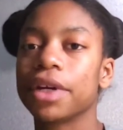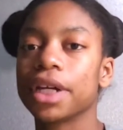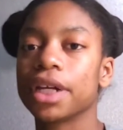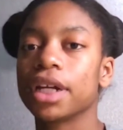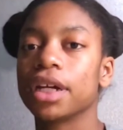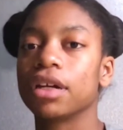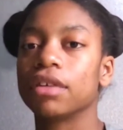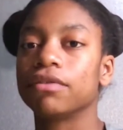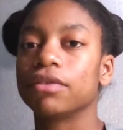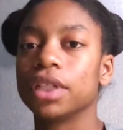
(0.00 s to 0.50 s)

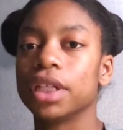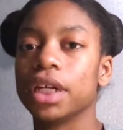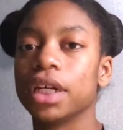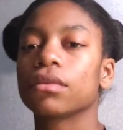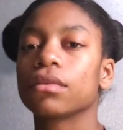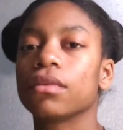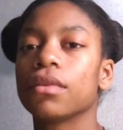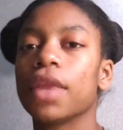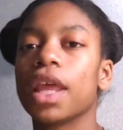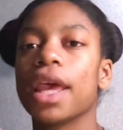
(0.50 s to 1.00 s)
very
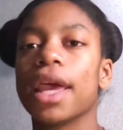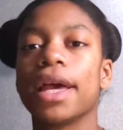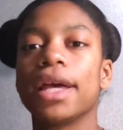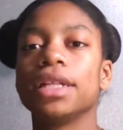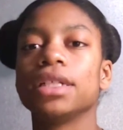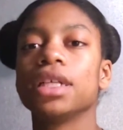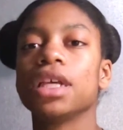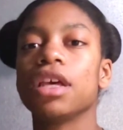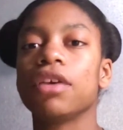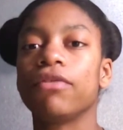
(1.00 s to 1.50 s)
carefully,
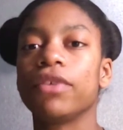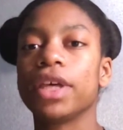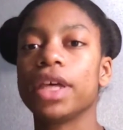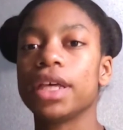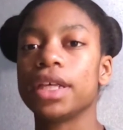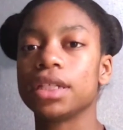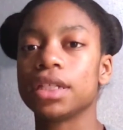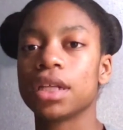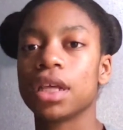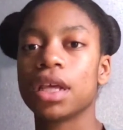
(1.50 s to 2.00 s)
and if
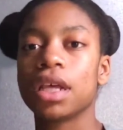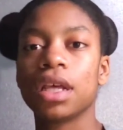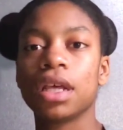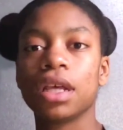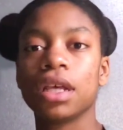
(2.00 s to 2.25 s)
it